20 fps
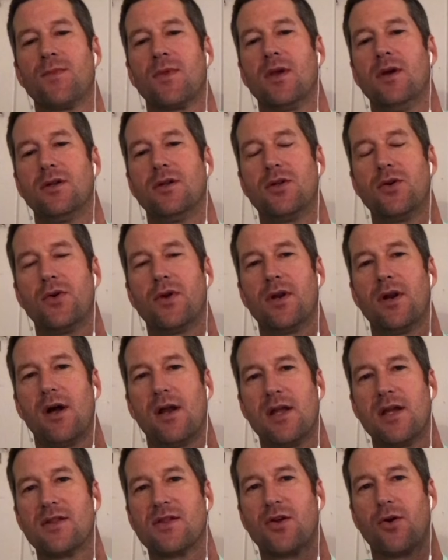doing it on
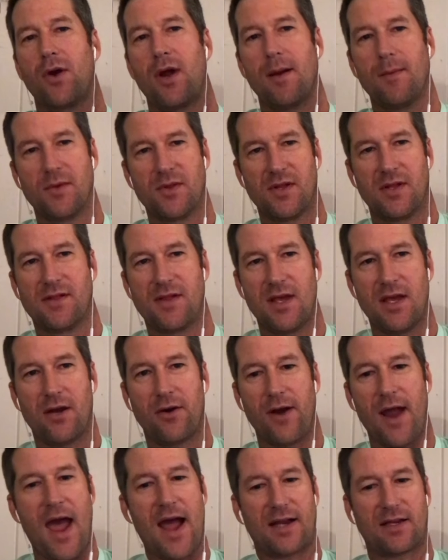Instagram is it's
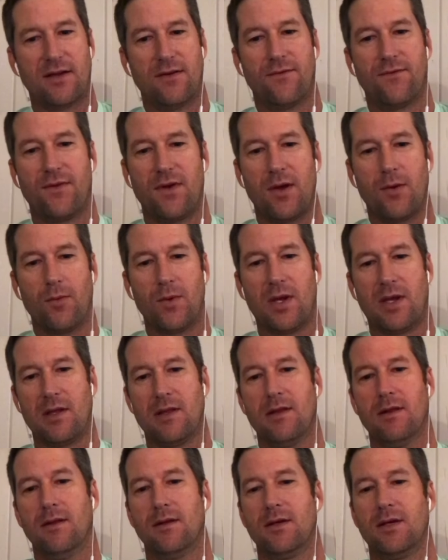interactive, and we
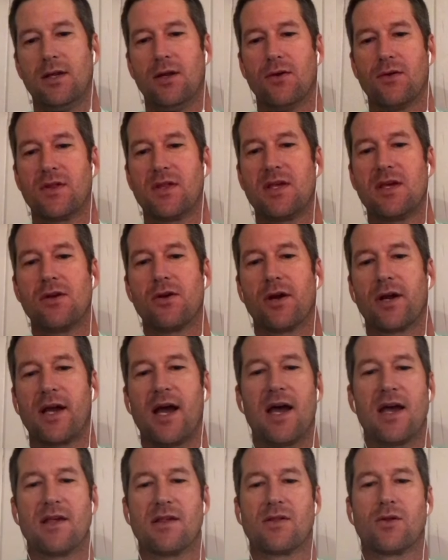can see your
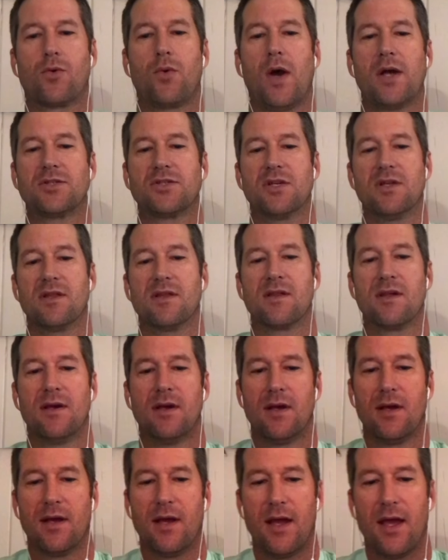guys' questions.
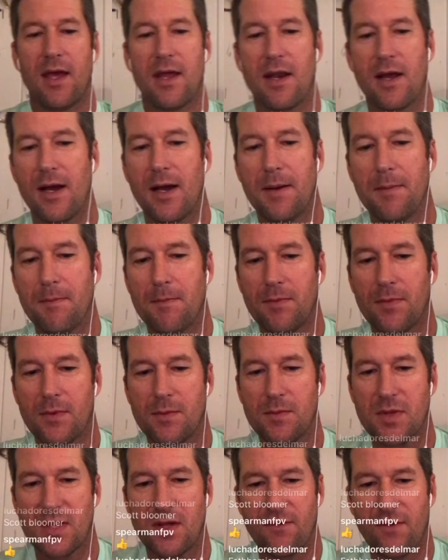And let
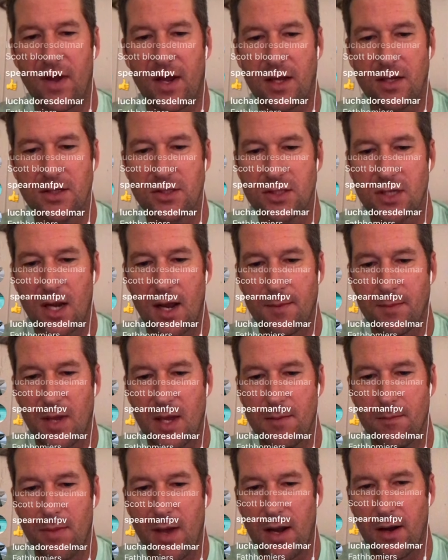me see if I can share. I'm getting better